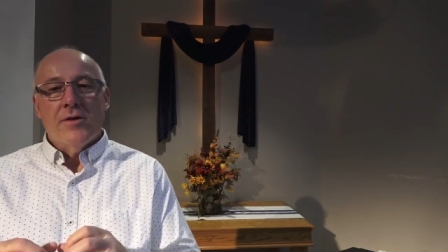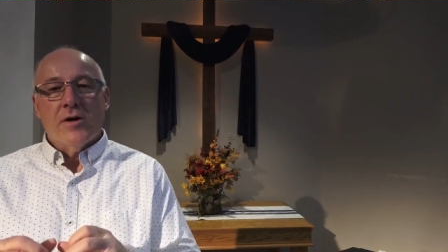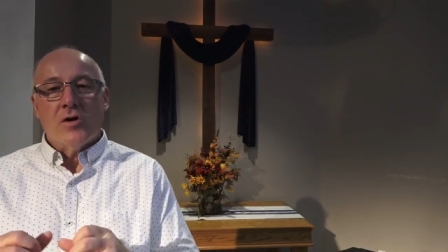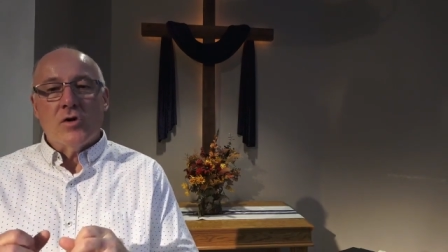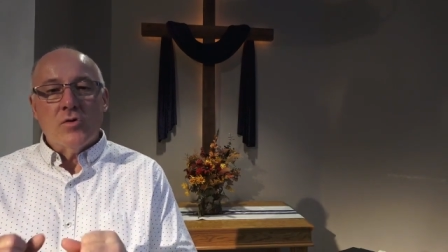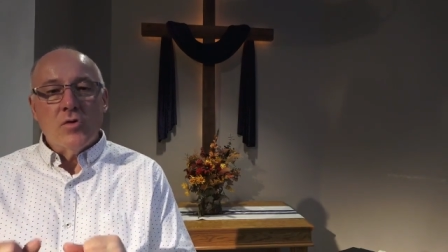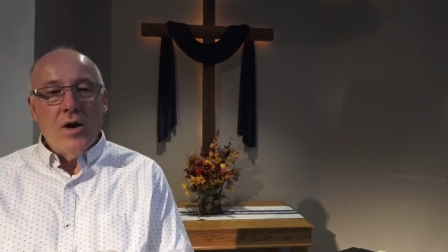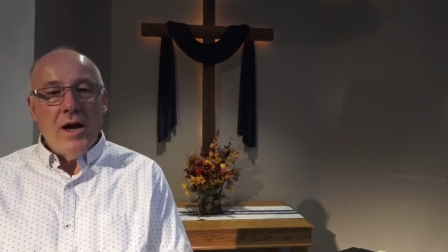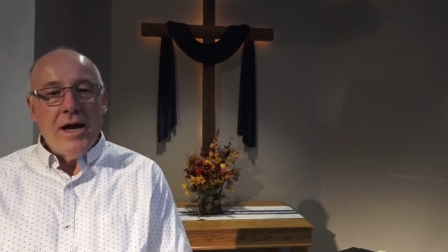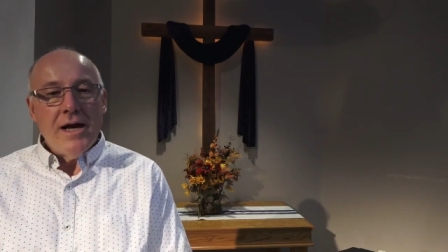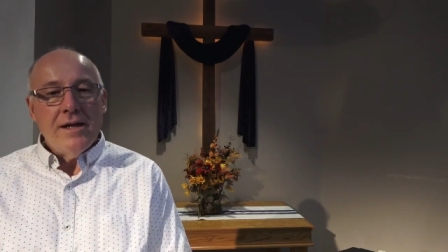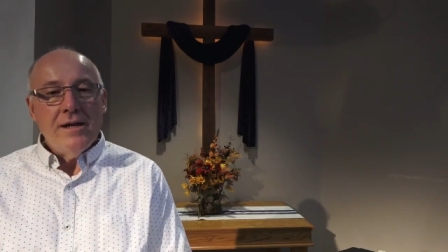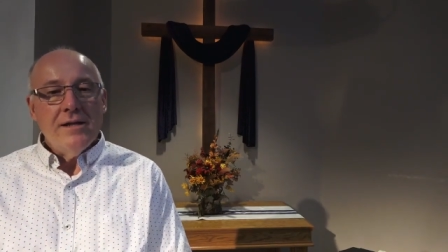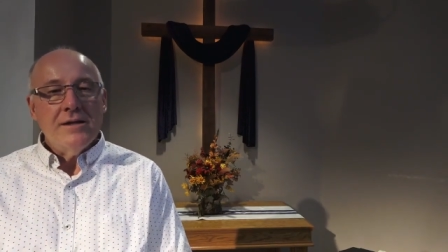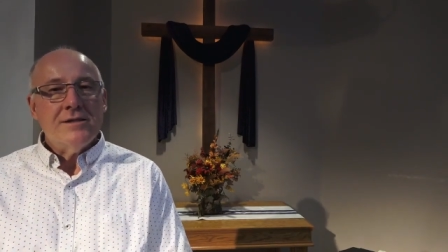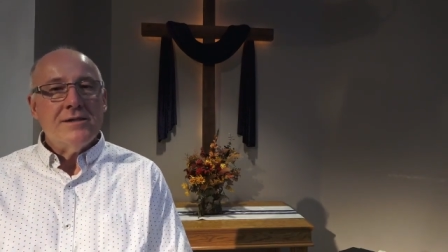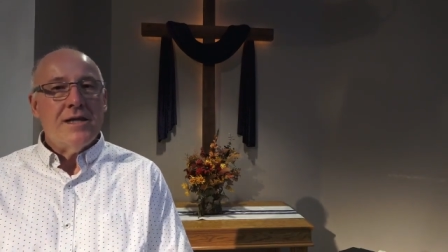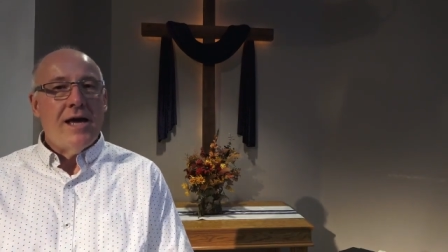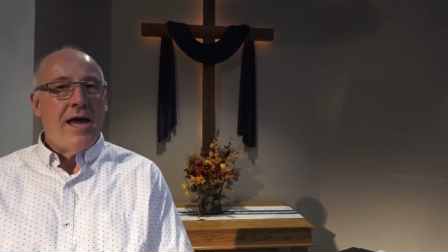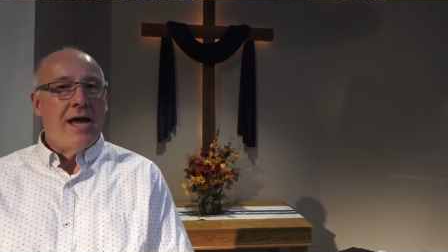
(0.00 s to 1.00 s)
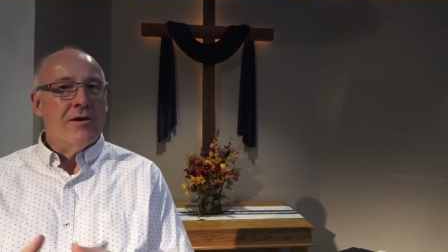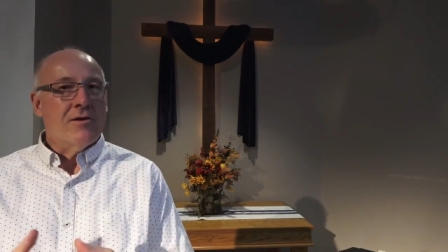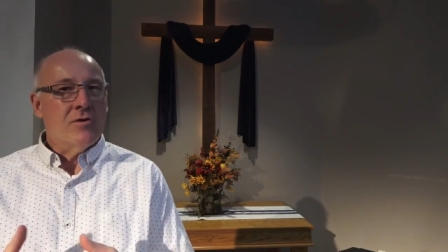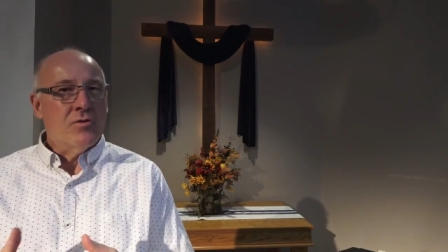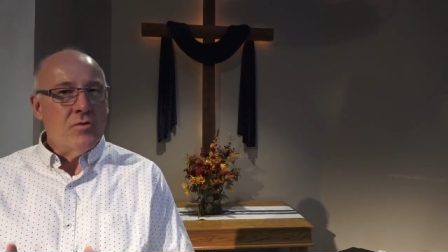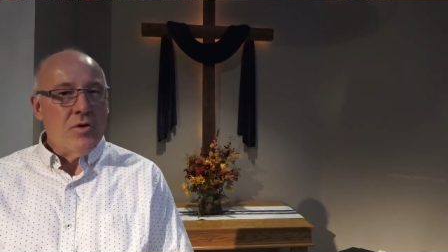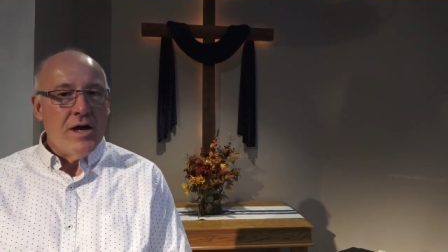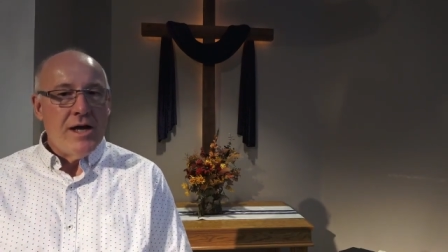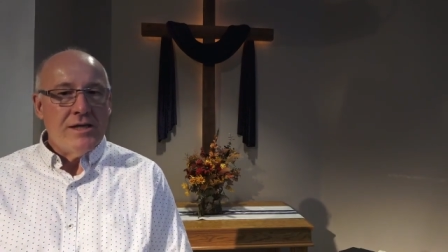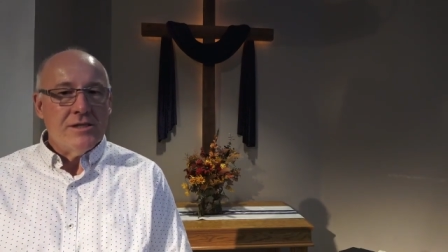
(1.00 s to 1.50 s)
the greatness and
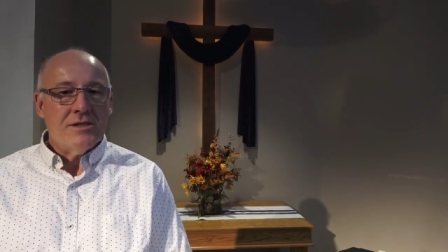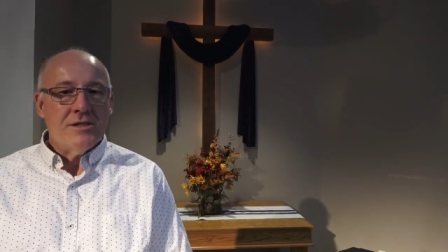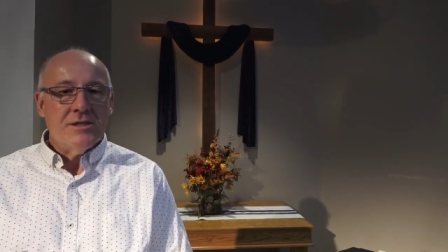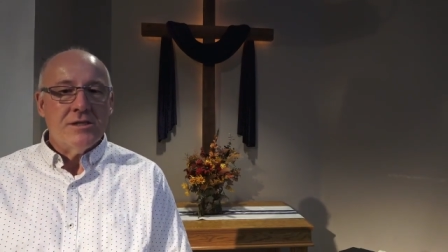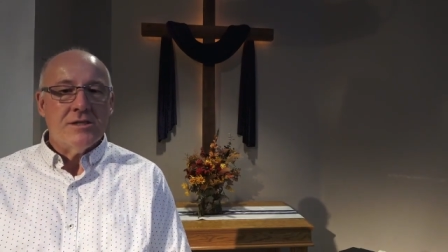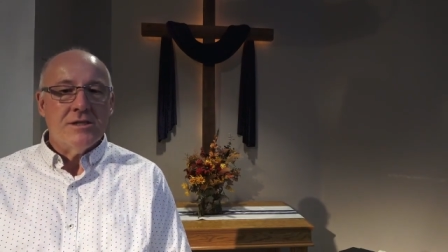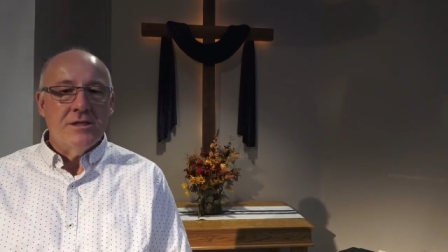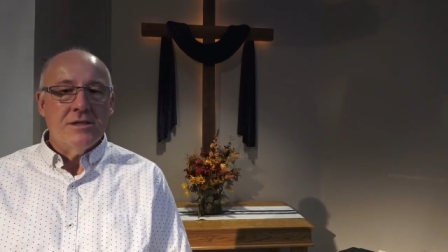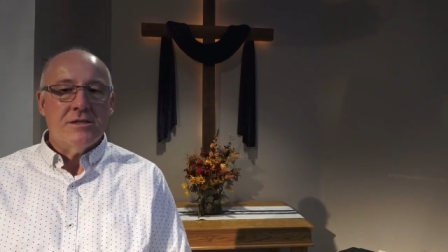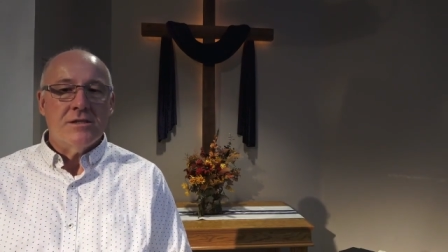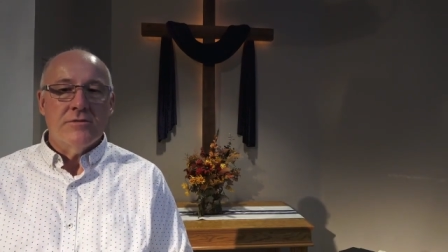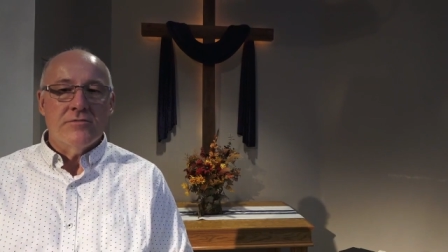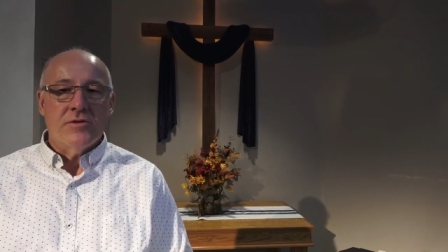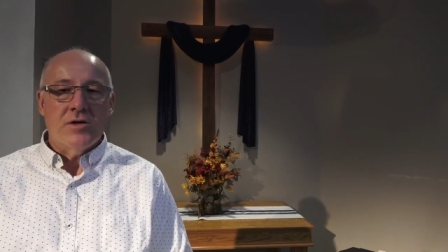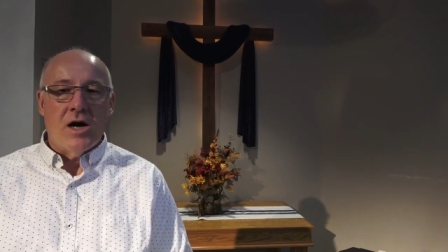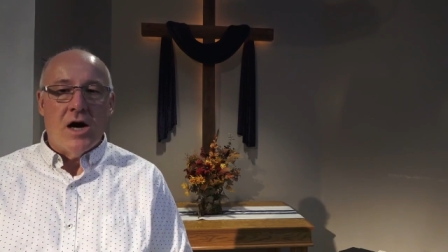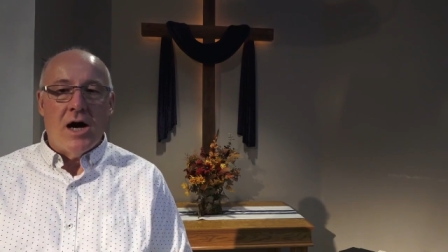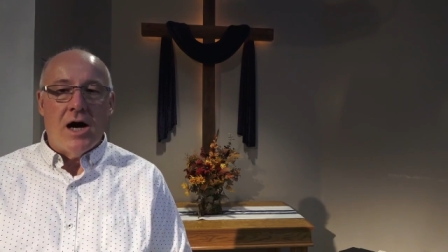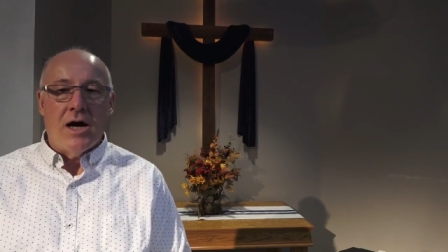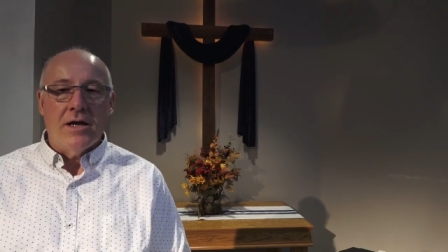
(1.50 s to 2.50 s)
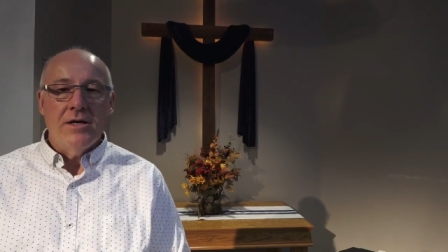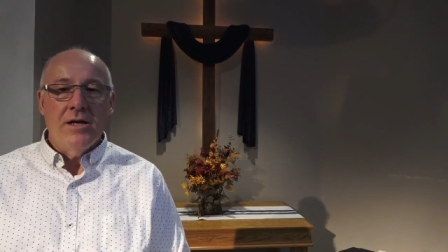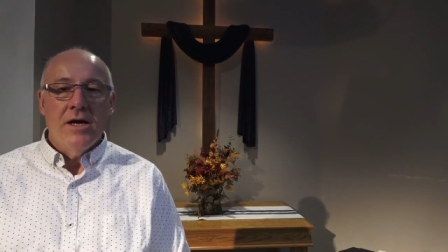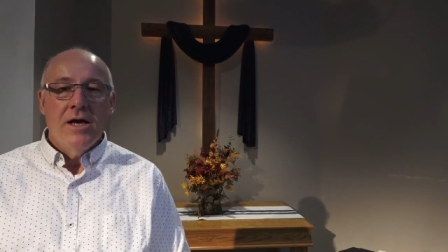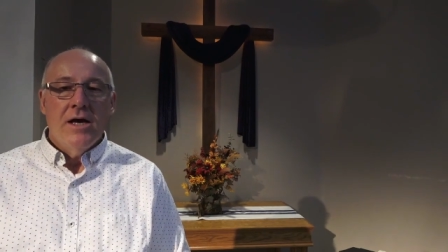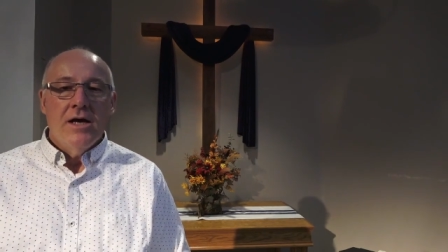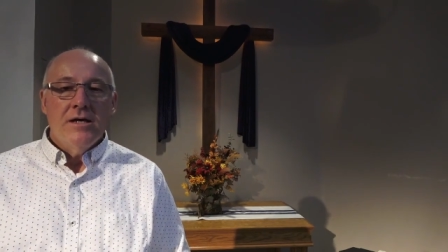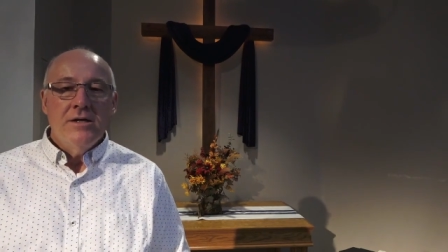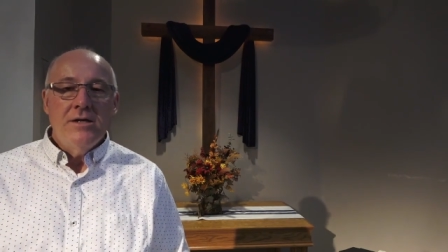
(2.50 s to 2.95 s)
graciousness of God